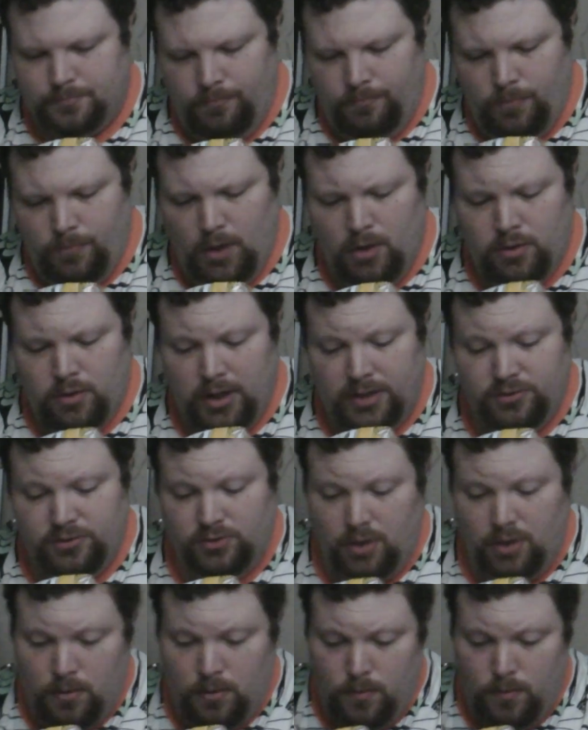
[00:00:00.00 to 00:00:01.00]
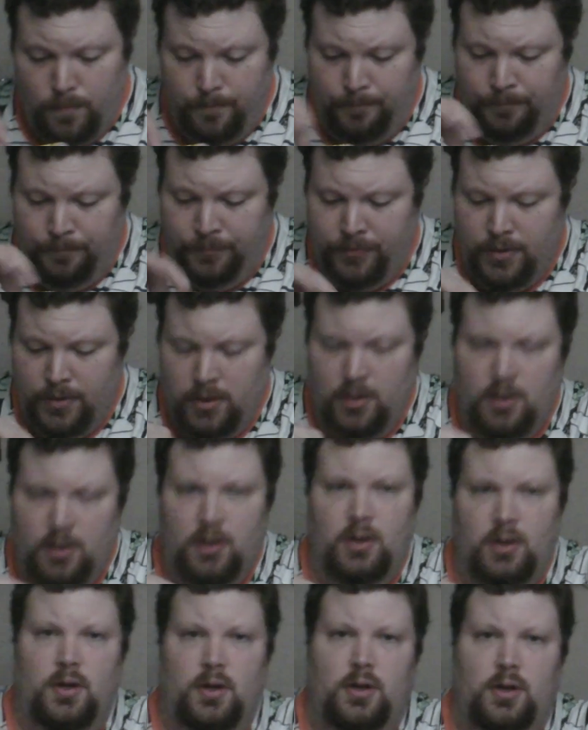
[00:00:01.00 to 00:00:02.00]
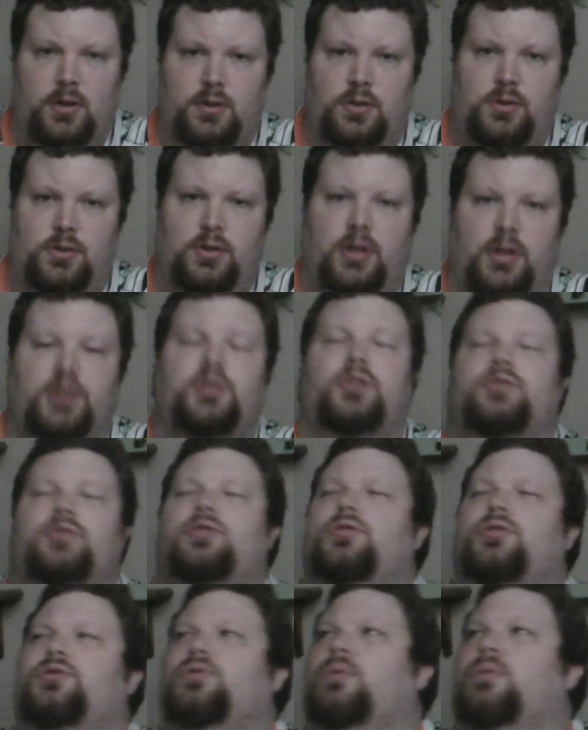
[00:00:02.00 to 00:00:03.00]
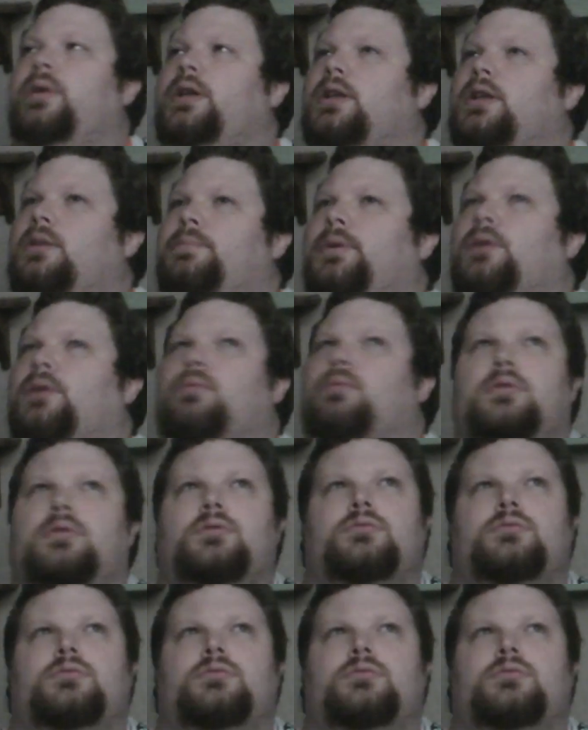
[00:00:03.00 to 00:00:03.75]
Okay, so, it says discreetly pick one.